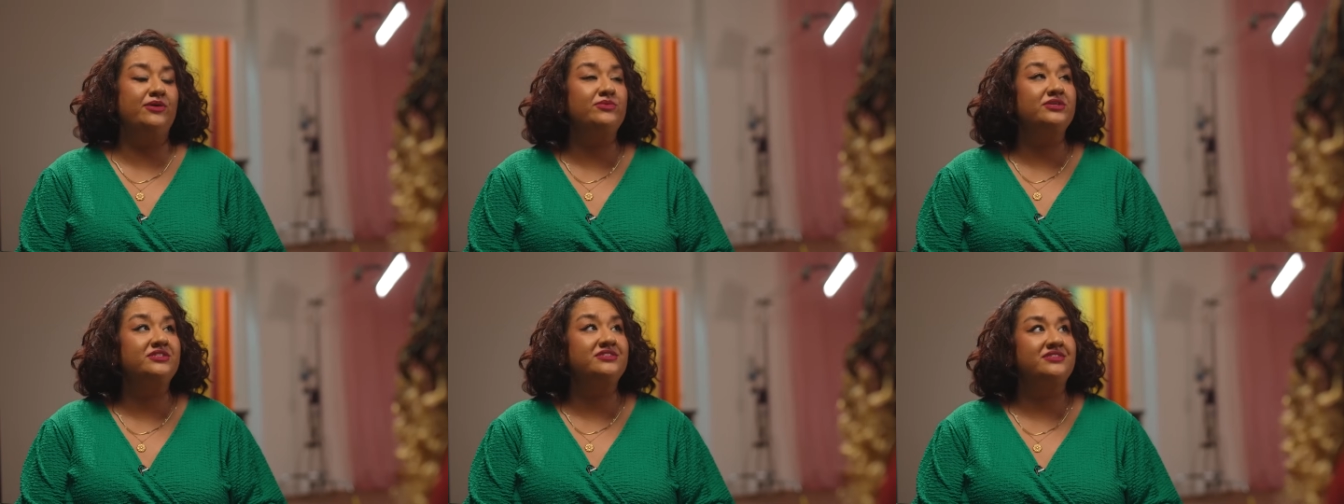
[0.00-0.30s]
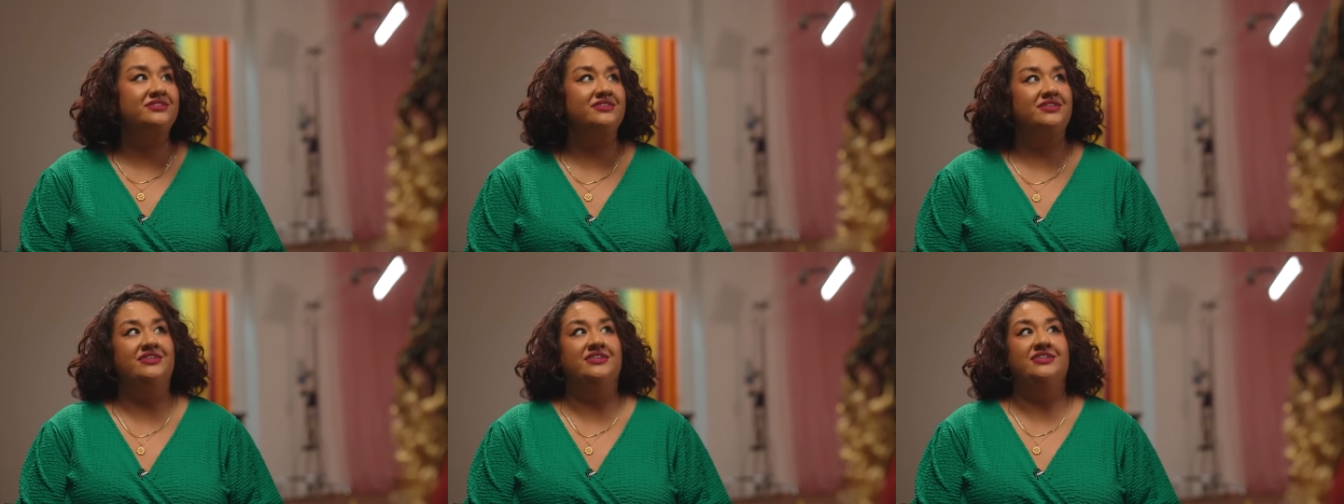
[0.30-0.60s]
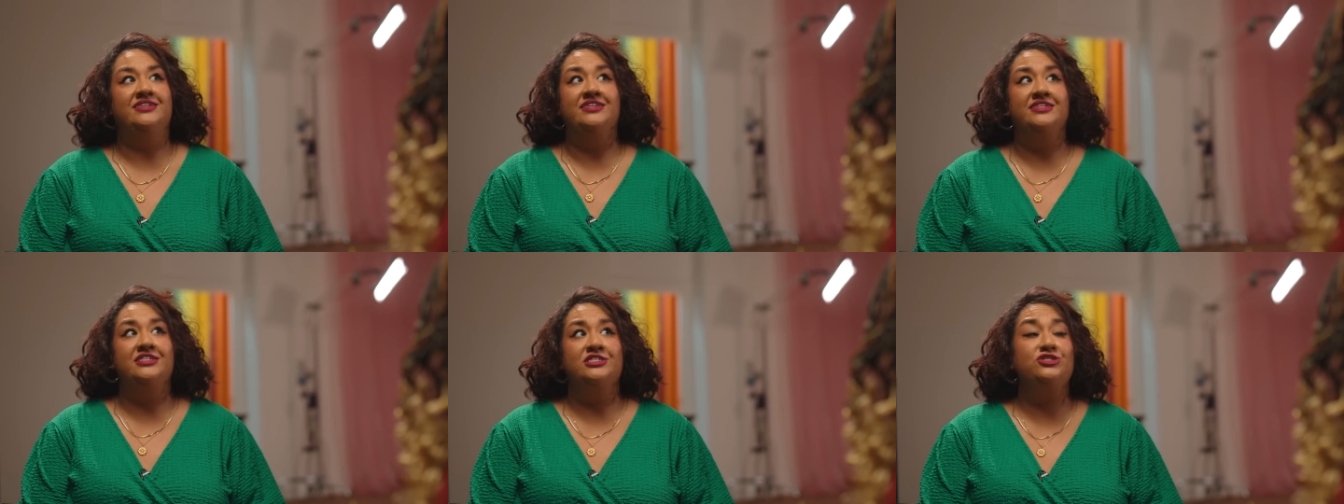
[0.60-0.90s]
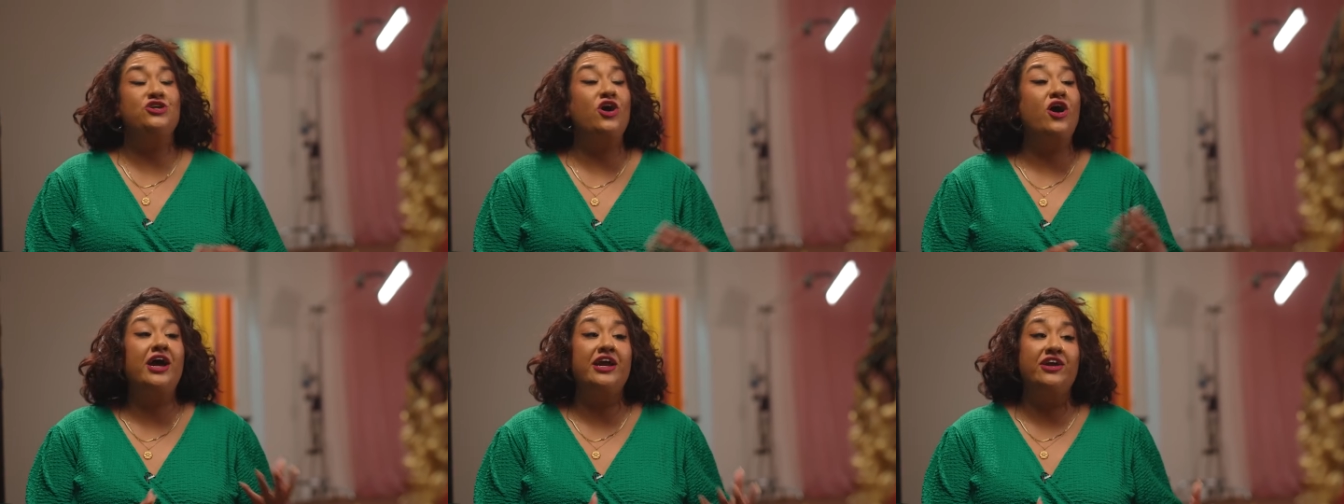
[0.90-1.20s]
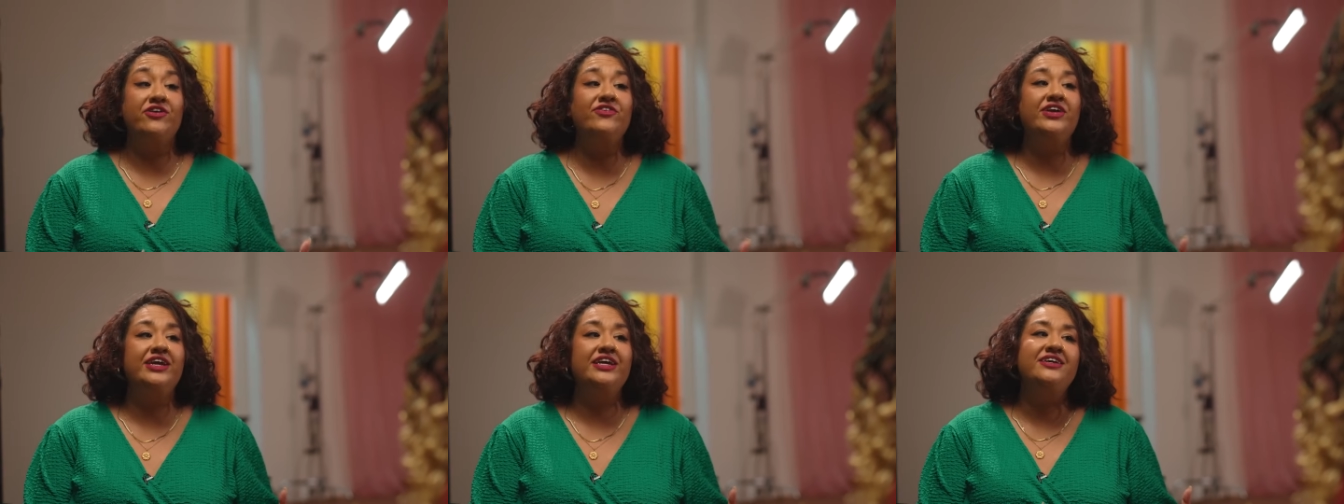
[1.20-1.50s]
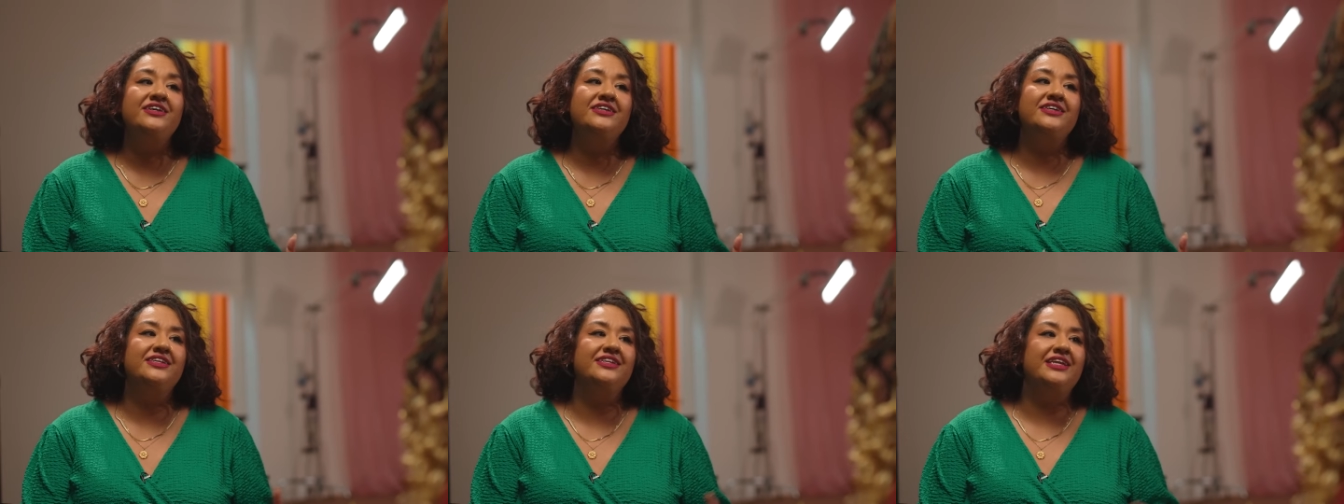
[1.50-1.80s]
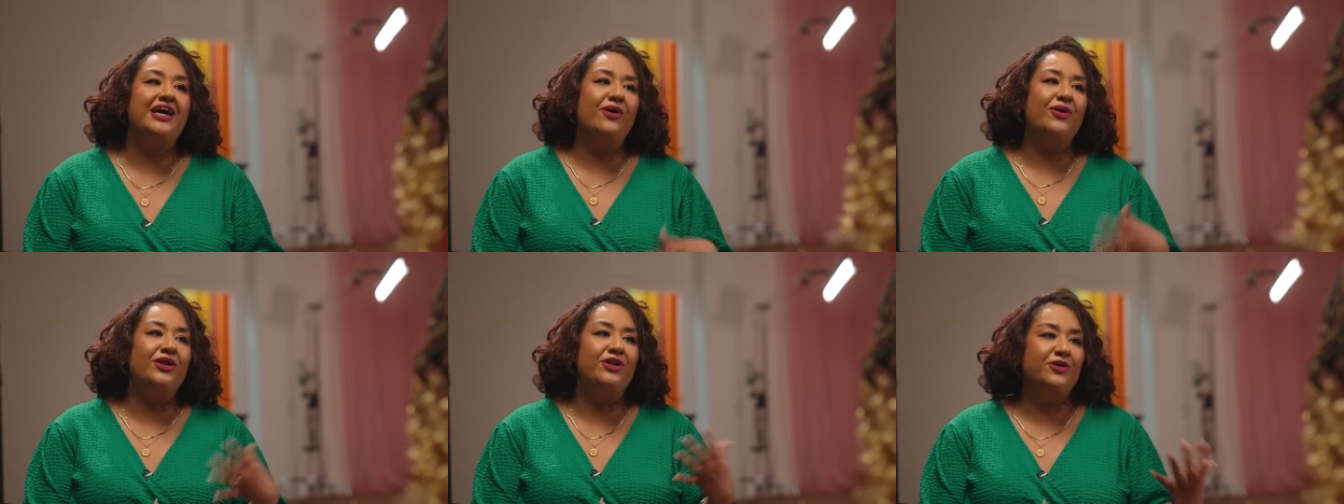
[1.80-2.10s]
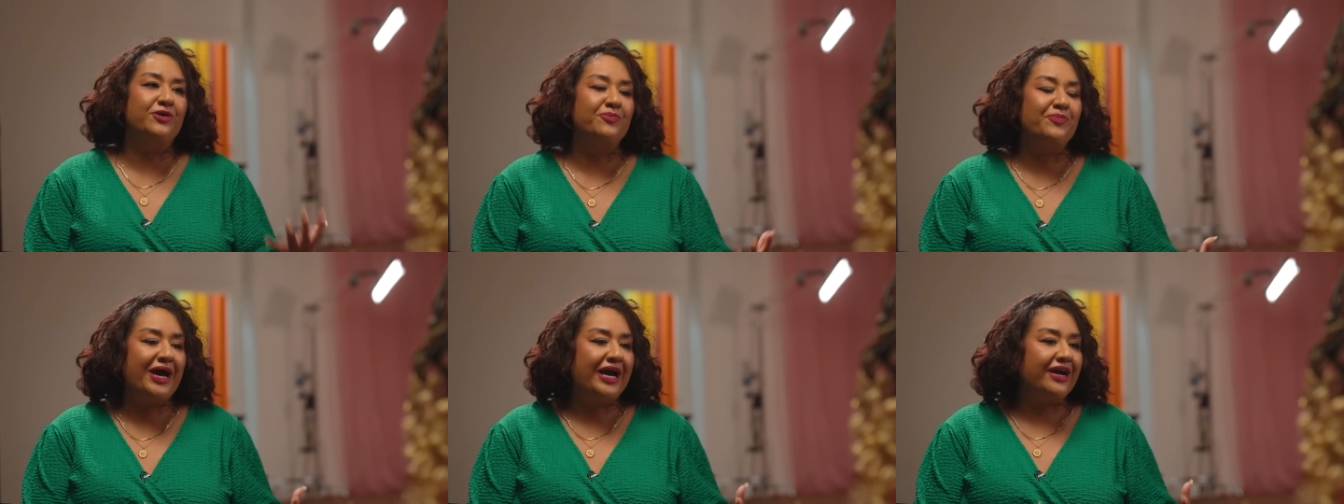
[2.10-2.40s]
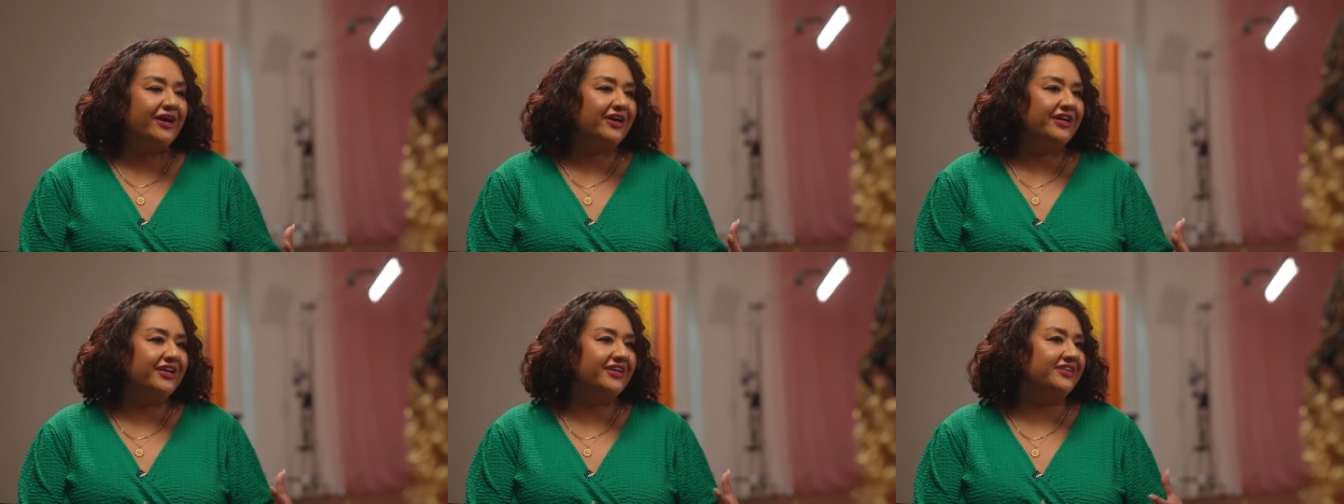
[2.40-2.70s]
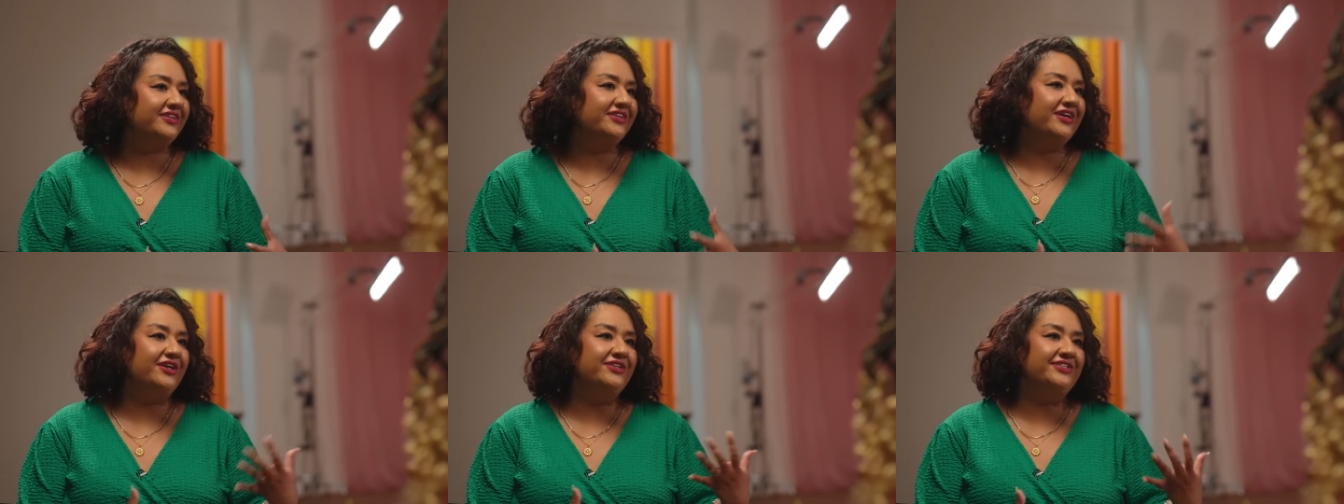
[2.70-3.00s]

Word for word: It was tiring and now i look back i can